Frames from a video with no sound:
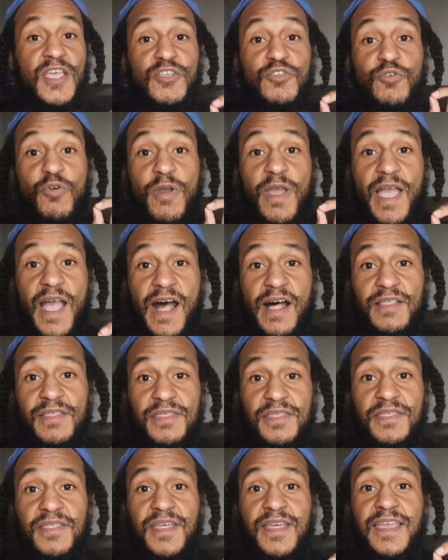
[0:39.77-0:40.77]
Your
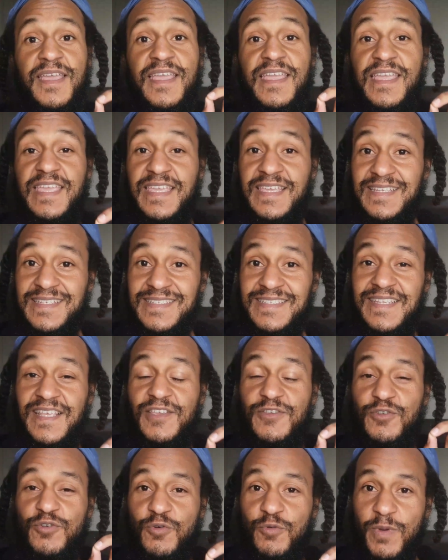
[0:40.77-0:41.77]
health is
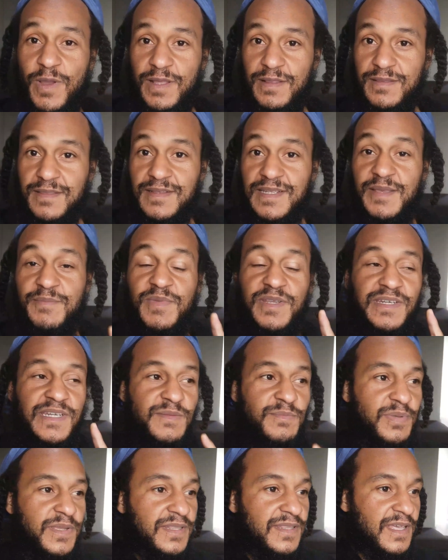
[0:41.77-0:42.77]
your wealth. Let me
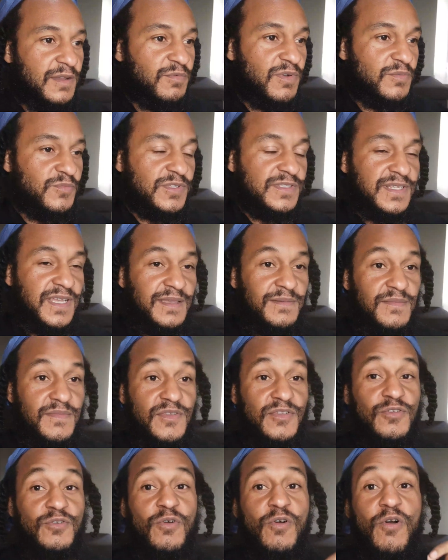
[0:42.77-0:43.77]
repeat that one more time.
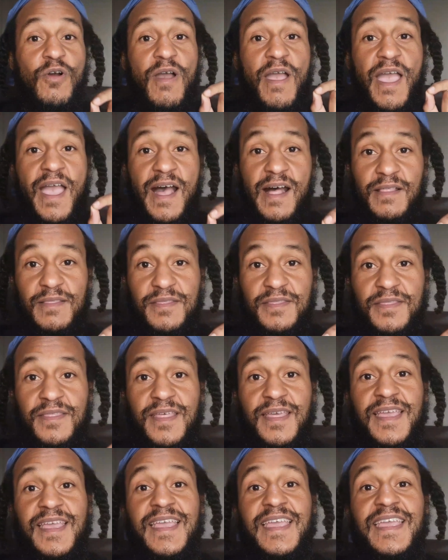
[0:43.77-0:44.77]
Your
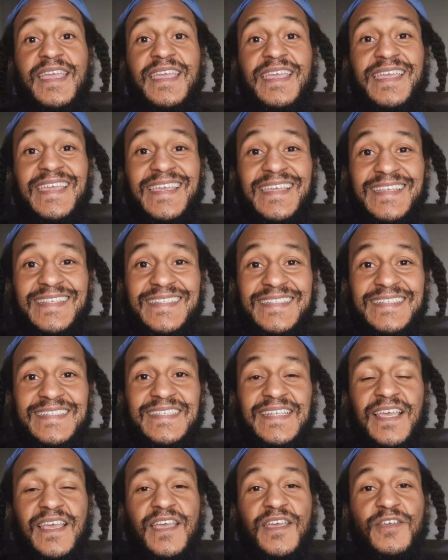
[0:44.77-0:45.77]
health
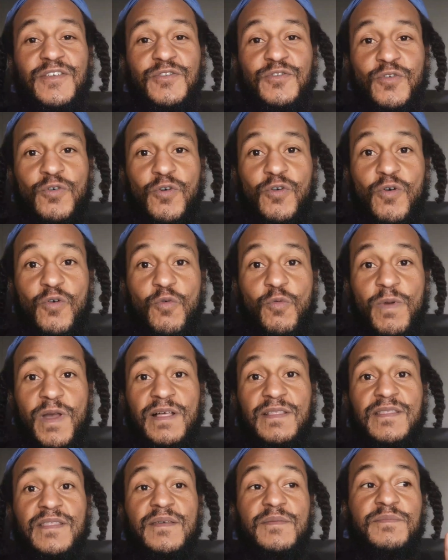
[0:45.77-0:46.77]
is your
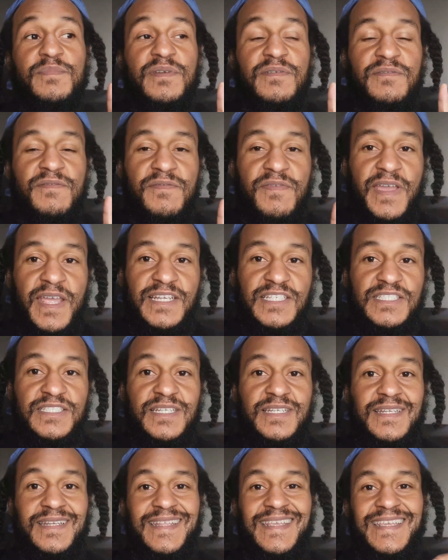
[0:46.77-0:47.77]
wealth.
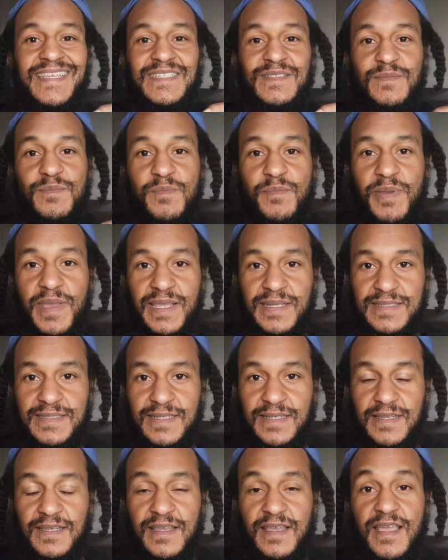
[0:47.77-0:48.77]
Prevention is
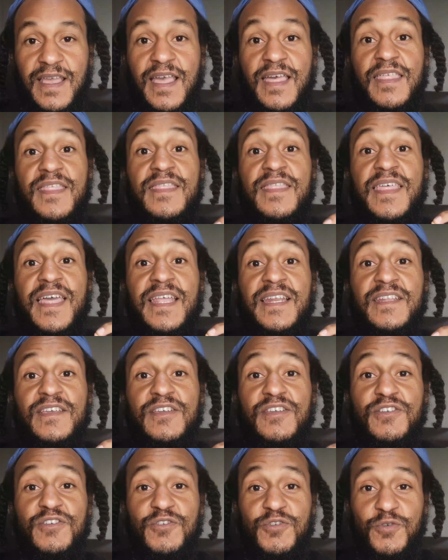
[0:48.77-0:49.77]
better
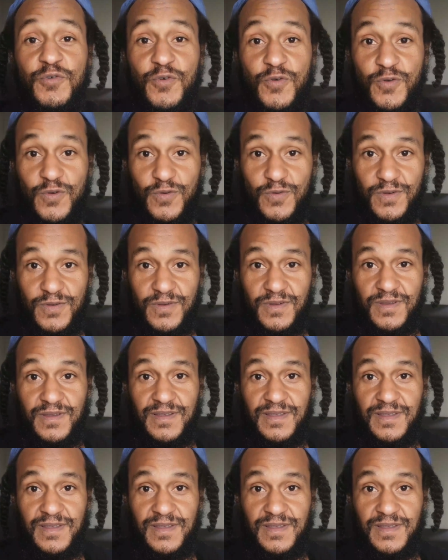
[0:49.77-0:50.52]
than cure.